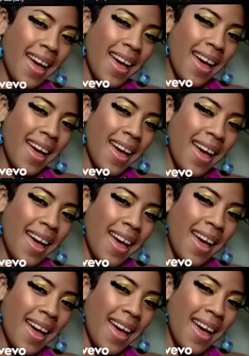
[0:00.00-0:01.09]

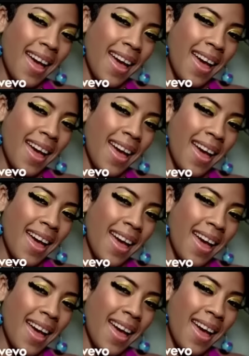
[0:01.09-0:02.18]

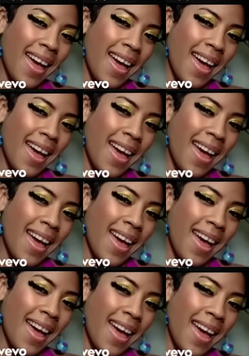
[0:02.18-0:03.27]

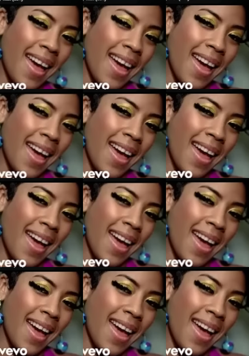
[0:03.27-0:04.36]

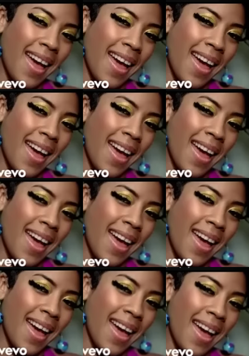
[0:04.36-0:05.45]

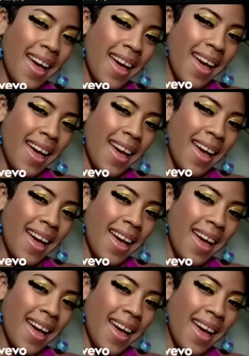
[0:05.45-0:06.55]

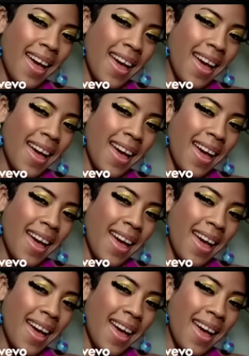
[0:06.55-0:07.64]
No words are spoken by the person on screen.